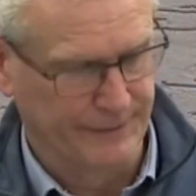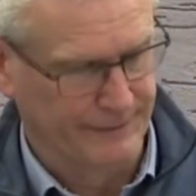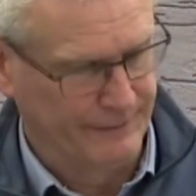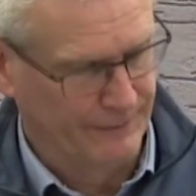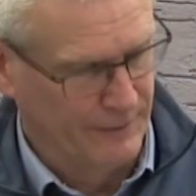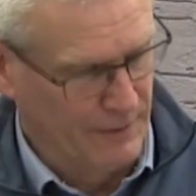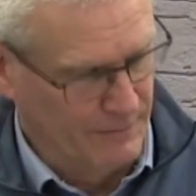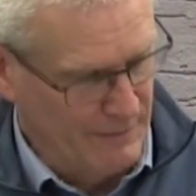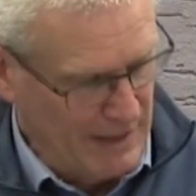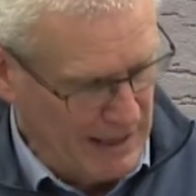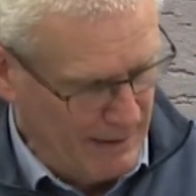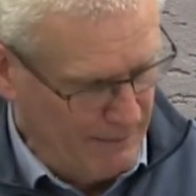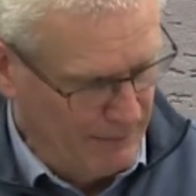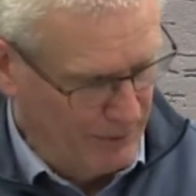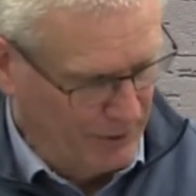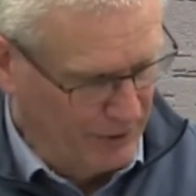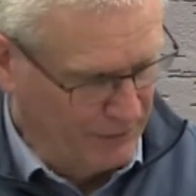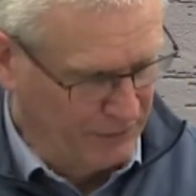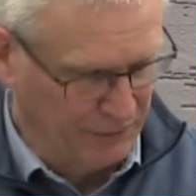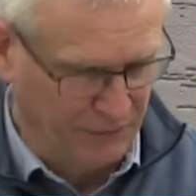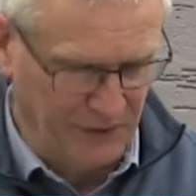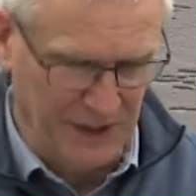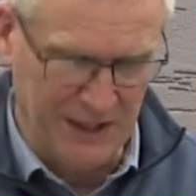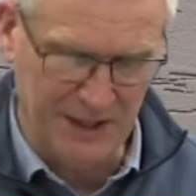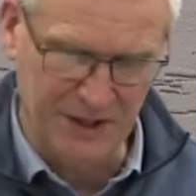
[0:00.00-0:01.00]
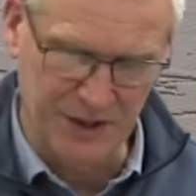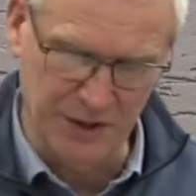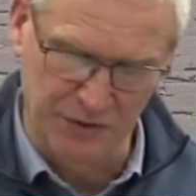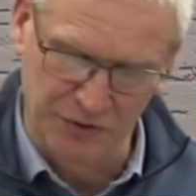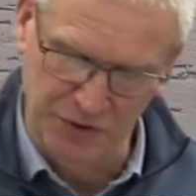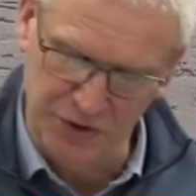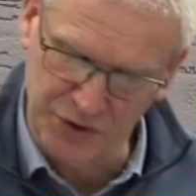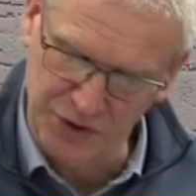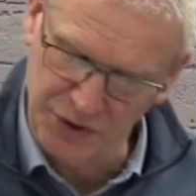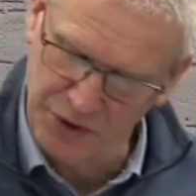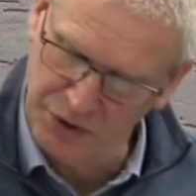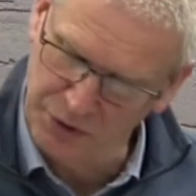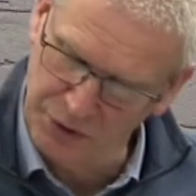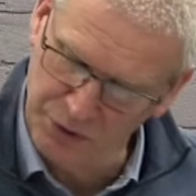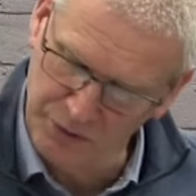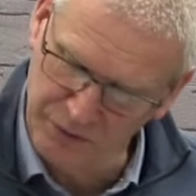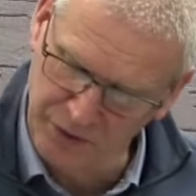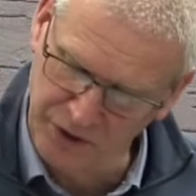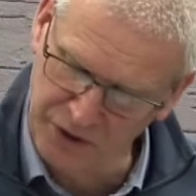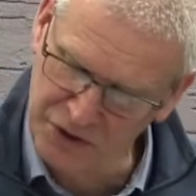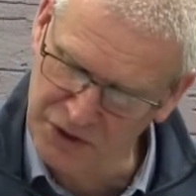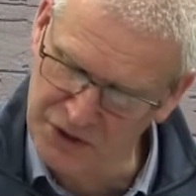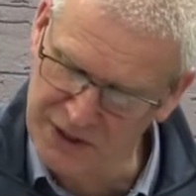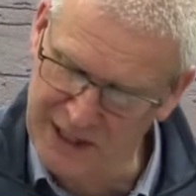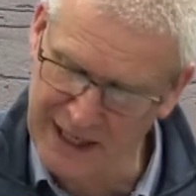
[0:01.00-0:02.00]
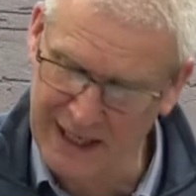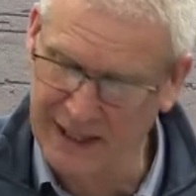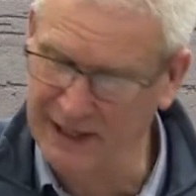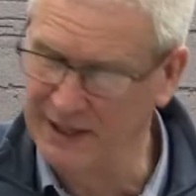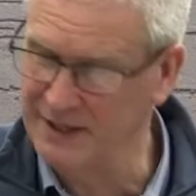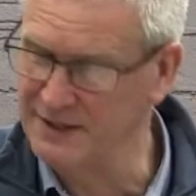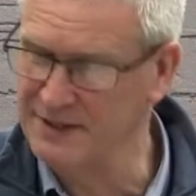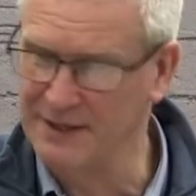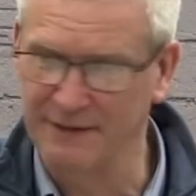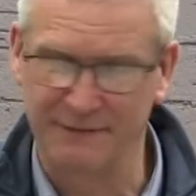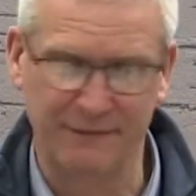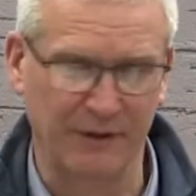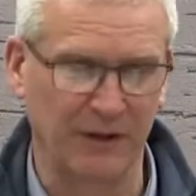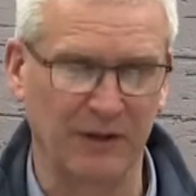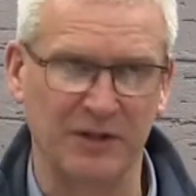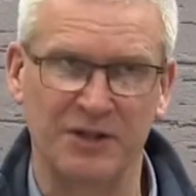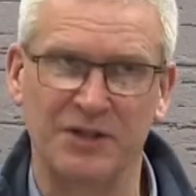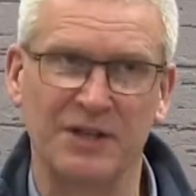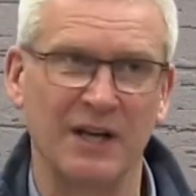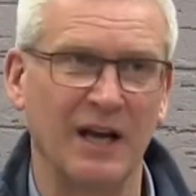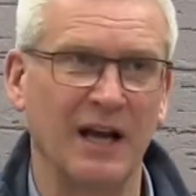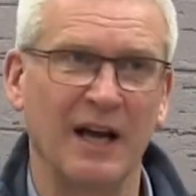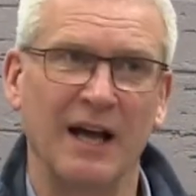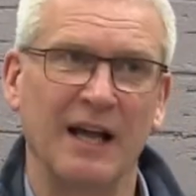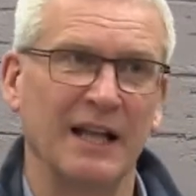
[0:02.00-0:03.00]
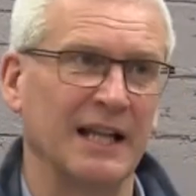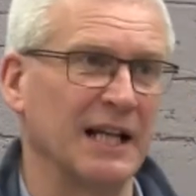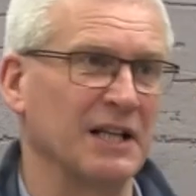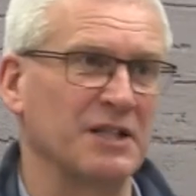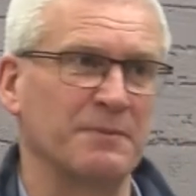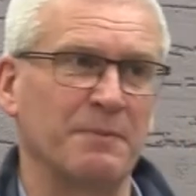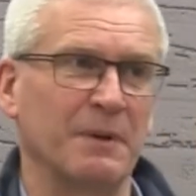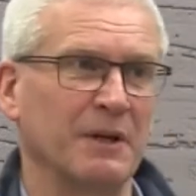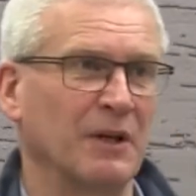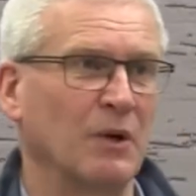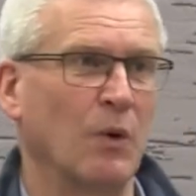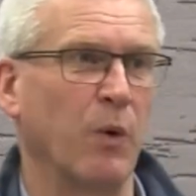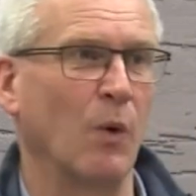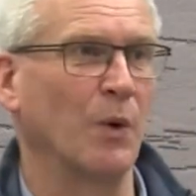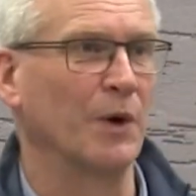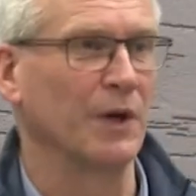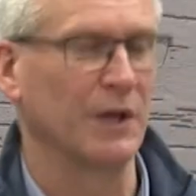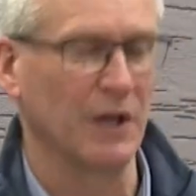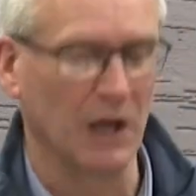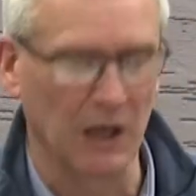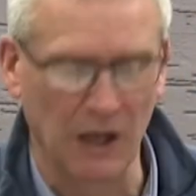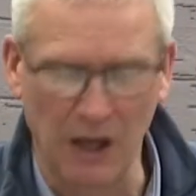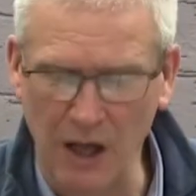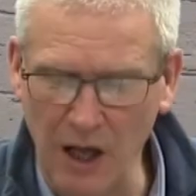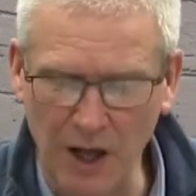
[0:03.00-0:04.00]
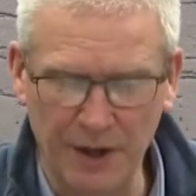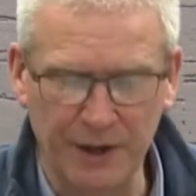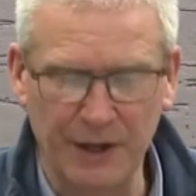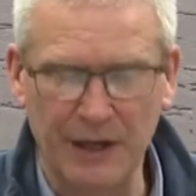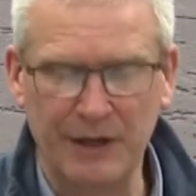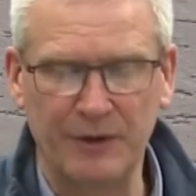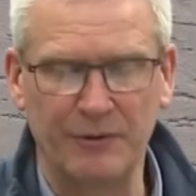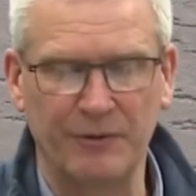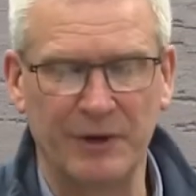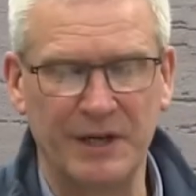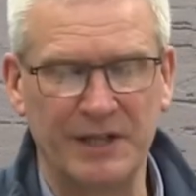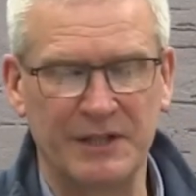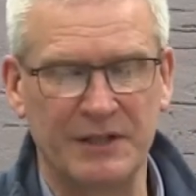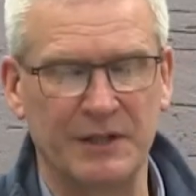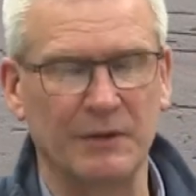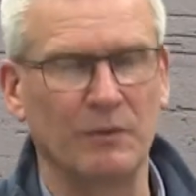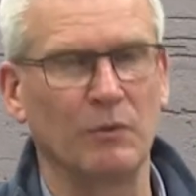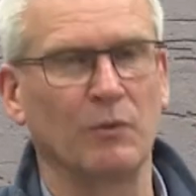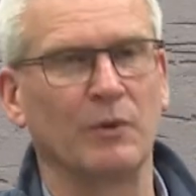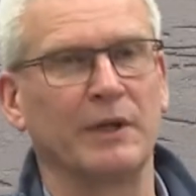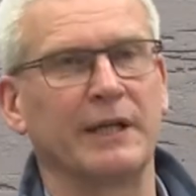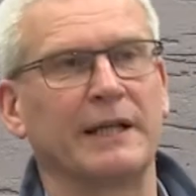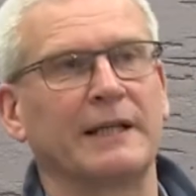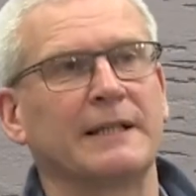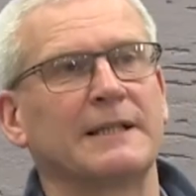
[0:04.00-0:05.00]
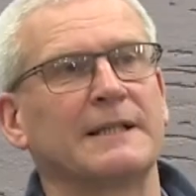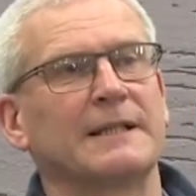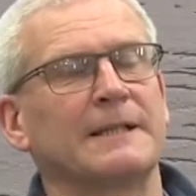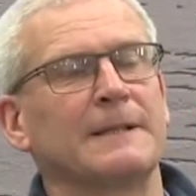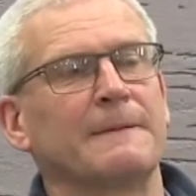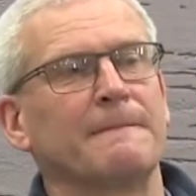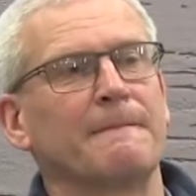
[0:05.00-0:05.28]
Remember Ephesians 2, verse 10. It's a verse that's been quoted a lot in recent weeks.